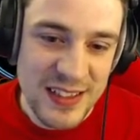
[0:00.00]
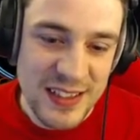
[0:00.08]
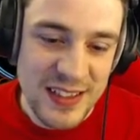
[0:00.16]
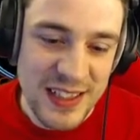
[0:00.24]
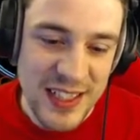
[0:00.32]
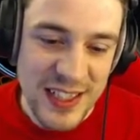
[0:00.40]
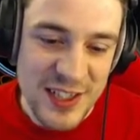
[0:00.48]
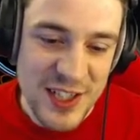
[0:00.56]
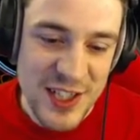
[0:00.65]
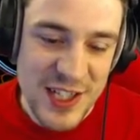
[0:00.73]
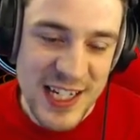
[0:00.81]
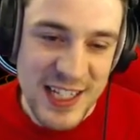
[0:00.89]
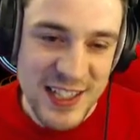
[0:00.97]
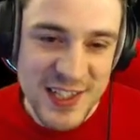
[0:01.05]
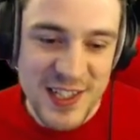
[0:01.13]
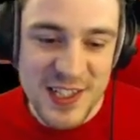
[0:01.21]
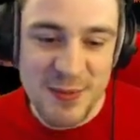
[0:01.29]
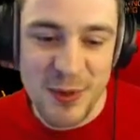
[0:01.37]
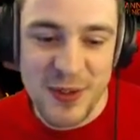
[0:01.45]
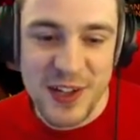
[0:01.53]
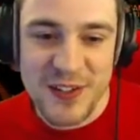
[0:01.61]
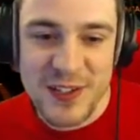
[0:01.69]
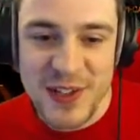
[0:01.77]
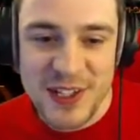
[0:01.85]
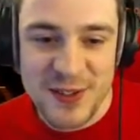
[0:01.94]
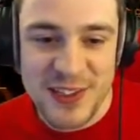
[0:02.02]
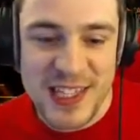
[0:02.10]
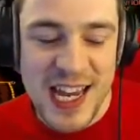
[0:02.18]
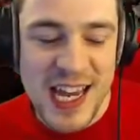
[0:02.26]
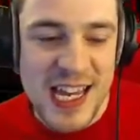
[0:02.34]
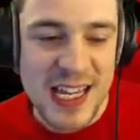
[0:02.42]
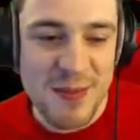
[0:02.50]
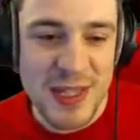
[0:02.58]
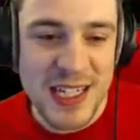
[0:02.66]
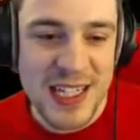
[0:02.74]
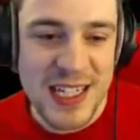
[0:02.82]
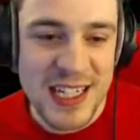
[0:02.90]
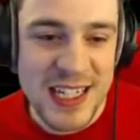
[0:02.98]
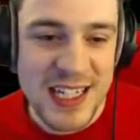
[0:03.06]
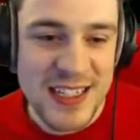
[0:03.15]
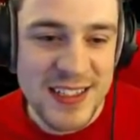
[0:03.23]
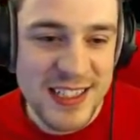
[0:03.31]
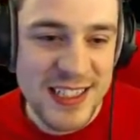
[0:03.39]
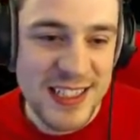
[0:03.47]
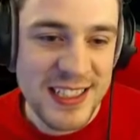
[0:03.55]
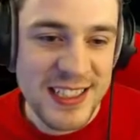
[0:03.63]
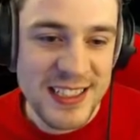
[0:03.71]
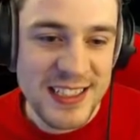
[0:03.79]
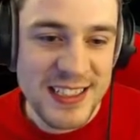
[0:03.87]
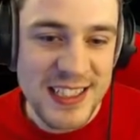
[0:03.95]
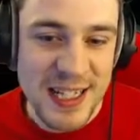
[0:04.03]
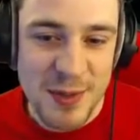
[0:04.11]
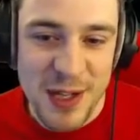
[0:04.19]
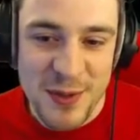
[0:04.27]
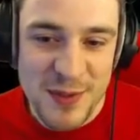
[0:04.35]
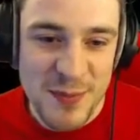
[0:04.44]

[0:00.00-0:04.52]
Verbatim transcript: And I just attacked a system authority vessel. Damn it! Damn it! I wasn't paying